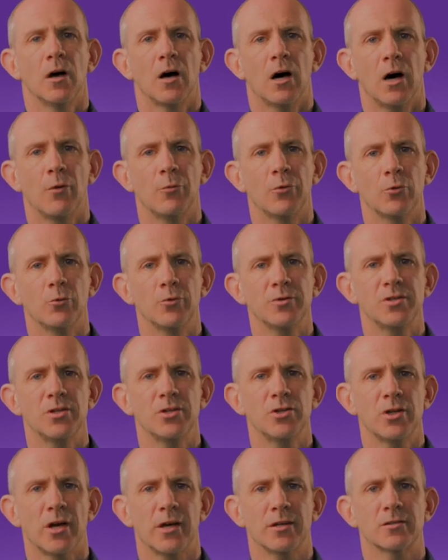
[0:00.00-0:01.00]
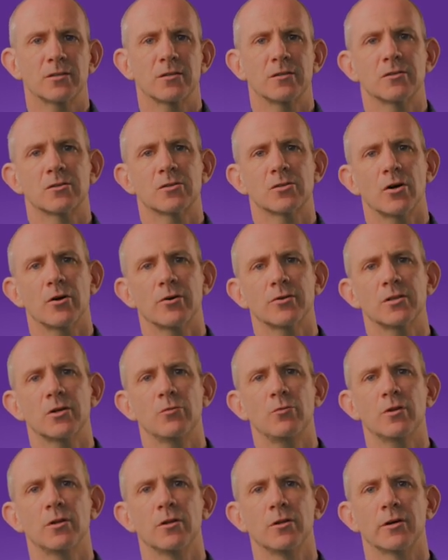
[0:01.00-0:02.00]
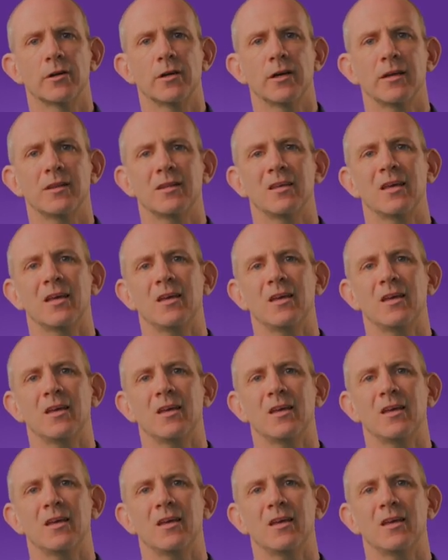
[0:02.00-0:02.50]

I would always suggest starting with looking at the